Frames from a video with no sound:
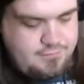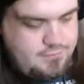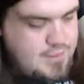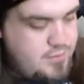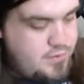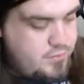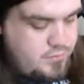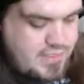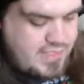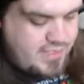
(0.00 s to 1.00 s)
I don't know.
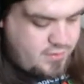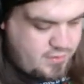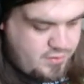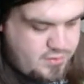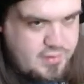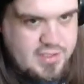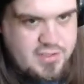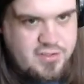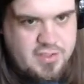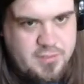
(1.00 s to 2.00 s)
Ow. I
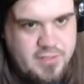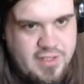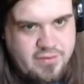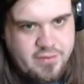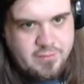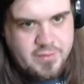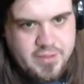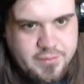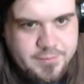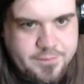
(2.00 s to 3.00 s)
stretched my leg for a
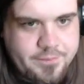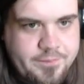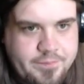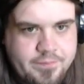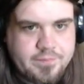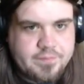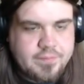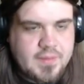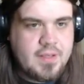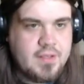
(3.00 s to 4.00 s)
minute.
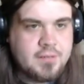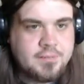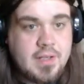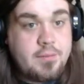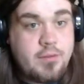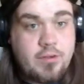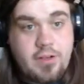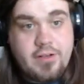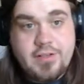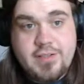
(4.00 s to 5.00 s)
I'm doing
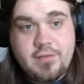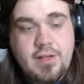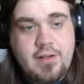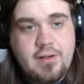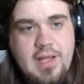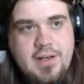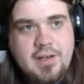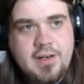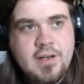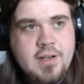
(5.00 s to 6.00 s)
all this. Well, I'd
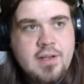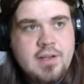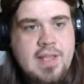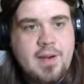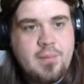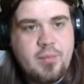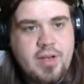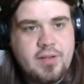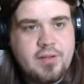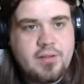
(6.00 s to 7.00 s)
take a
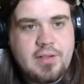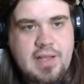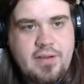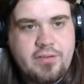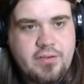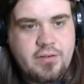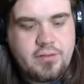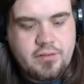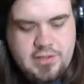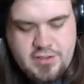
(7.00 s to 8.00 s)
break after
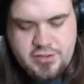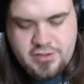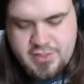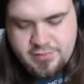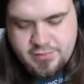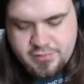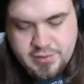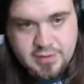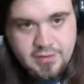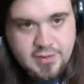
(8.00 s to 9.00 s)
each time. I'm
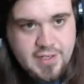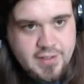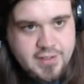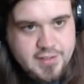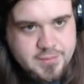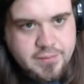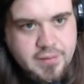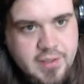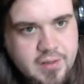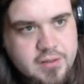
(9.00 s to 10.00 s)
getting a little headache because I'm
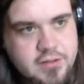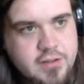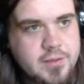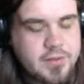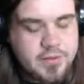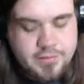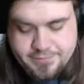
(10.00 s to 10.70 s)
getting hungry, but